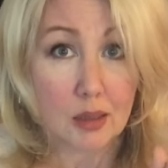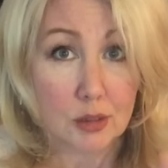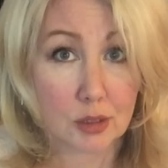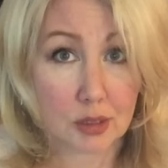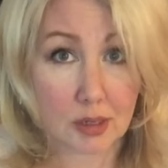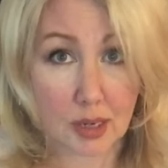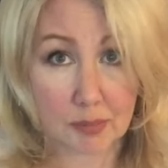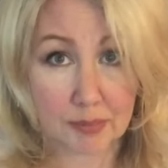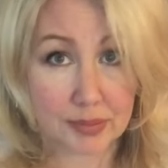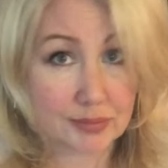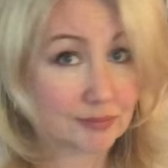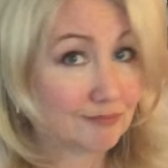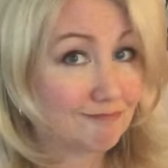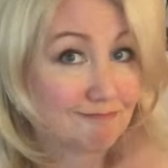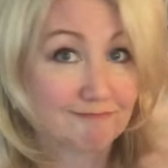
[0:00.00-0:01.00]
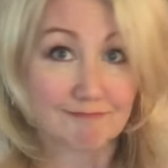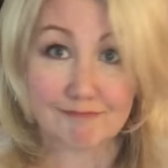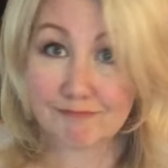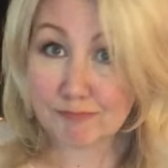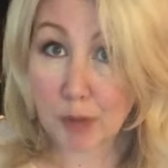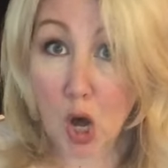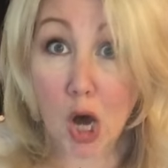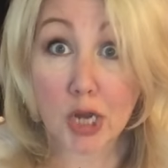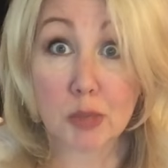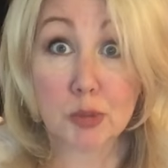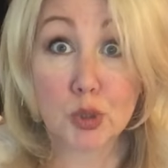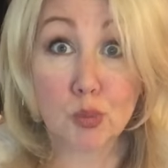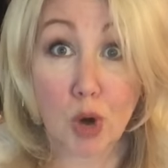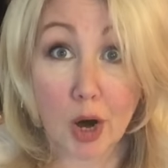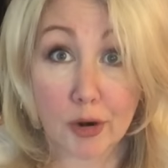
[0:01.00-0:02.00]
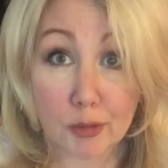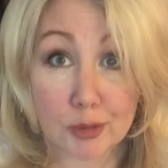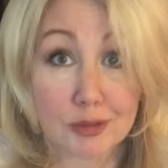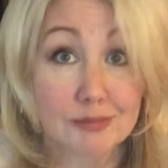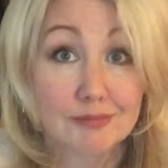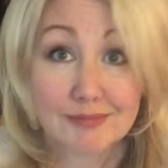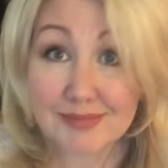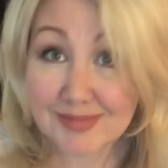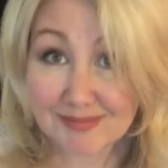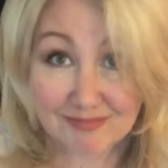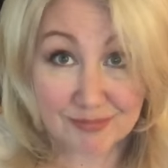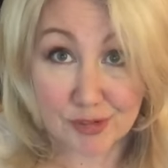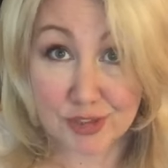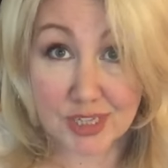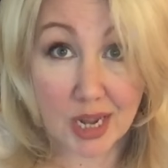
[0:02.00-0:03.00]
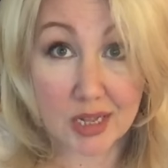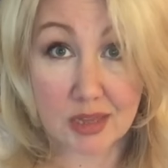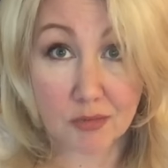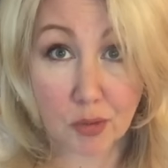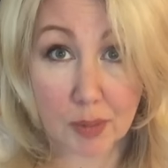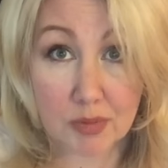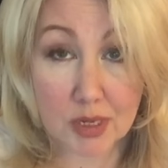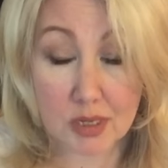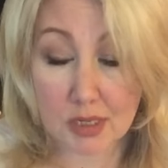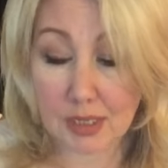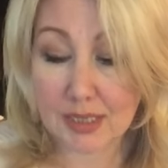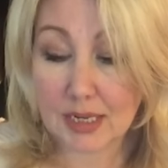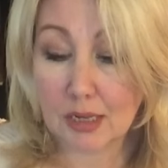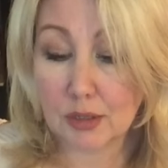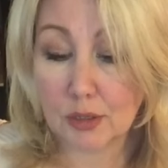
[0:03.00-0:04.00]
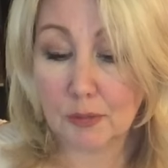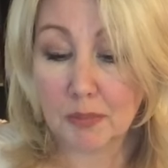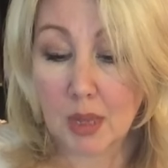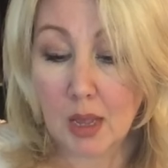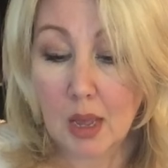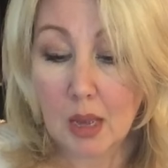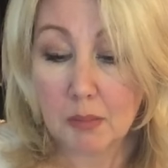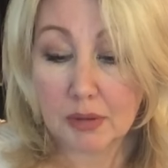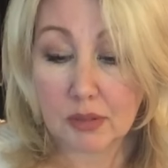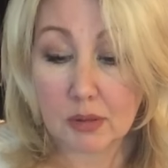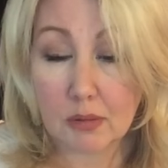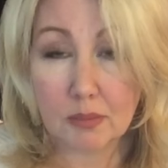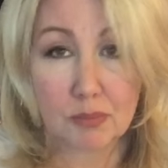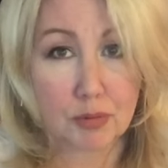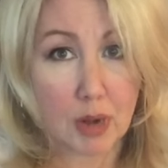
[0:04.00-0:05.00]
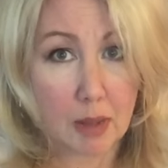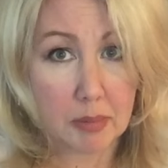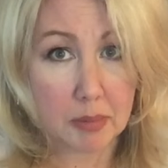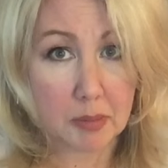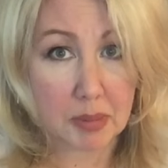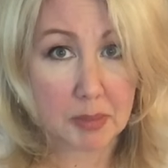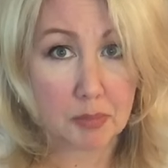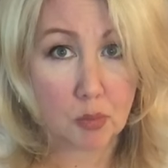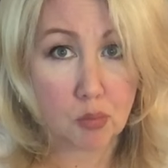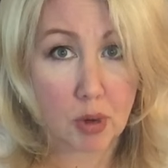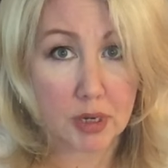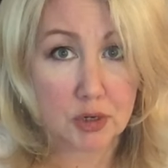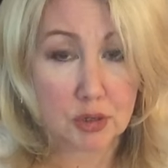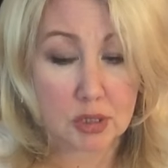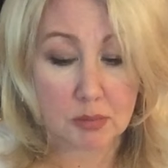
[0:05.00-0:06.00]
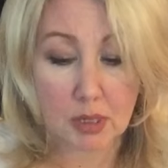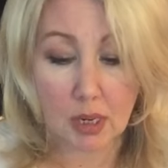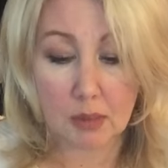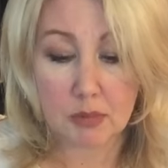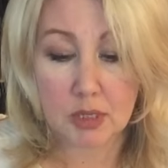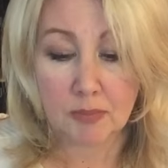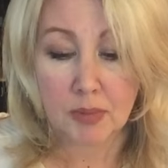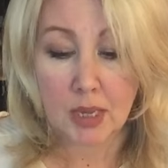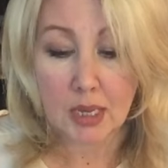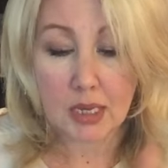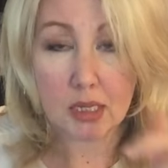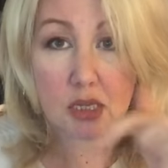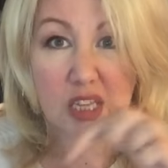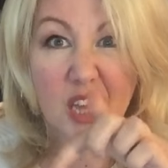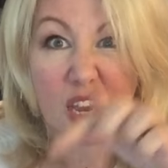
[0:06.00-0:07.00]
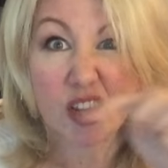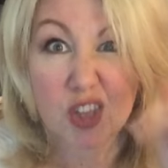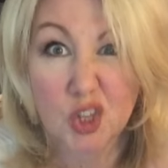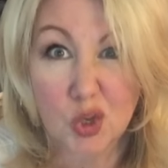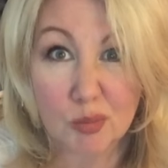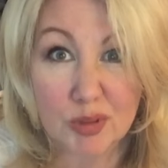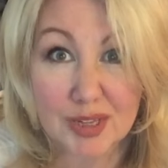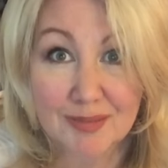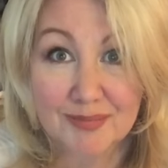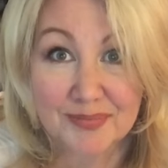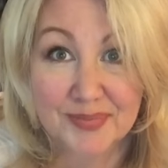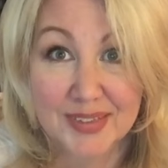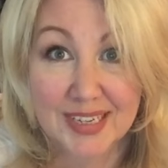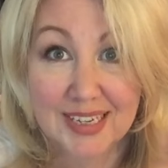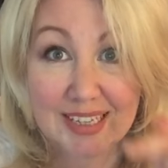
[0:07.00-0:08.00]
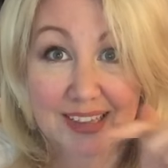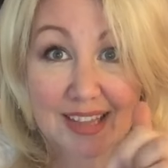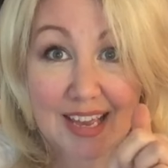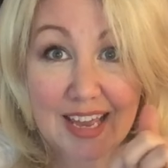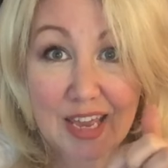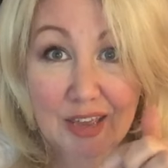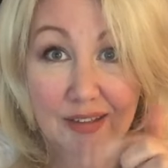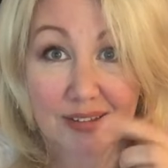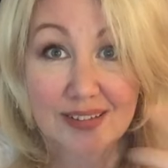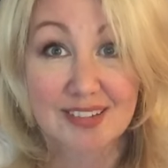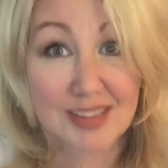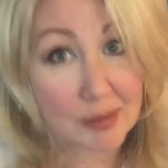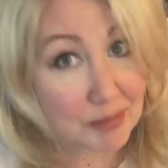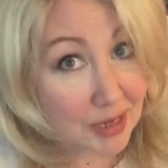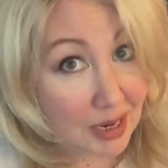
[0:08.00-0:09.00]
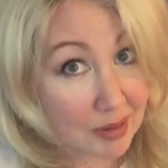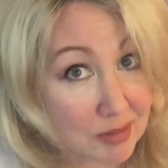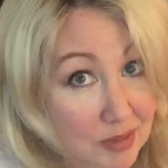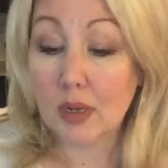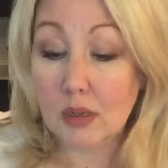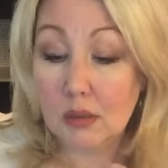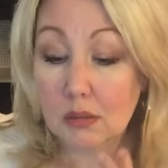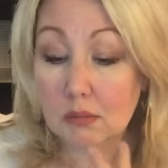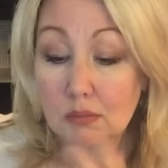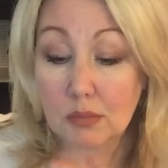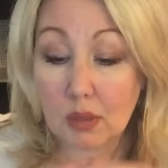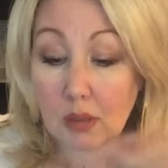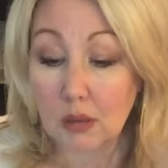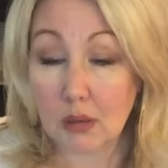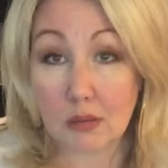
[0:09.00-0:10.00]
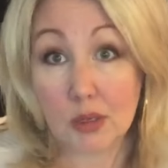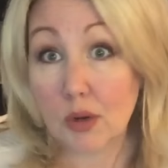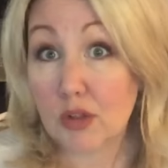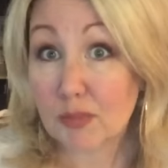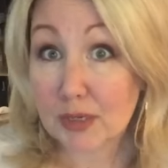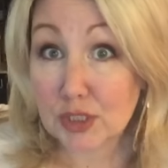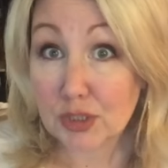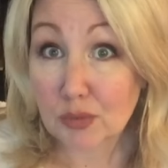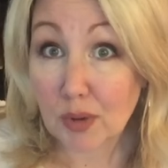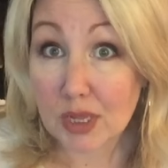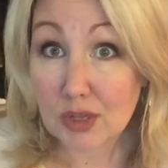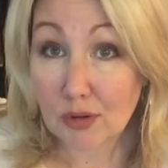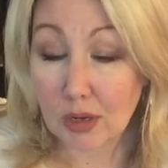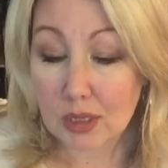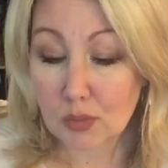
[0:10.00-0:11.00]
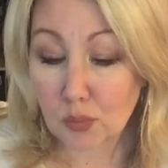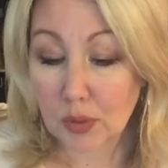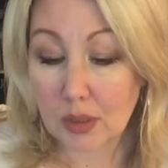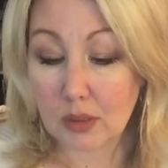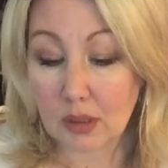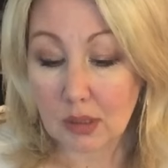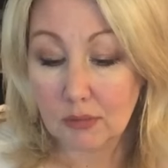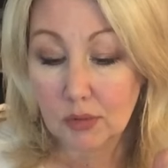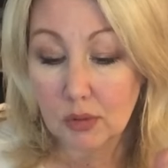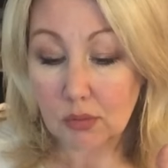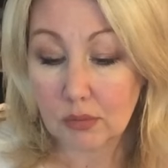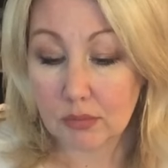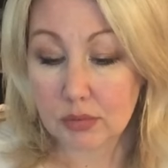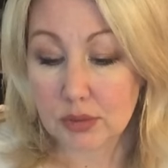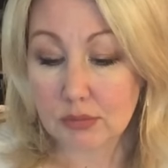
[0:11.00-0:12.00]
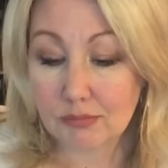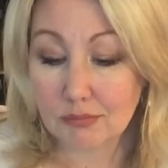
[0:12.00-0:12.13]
Look it up, potable water. There's tons of websites that'll tell you. But the problem that people run into sometimes is the ice cubes. They sometimes will, you know, especially the restaurants, will give you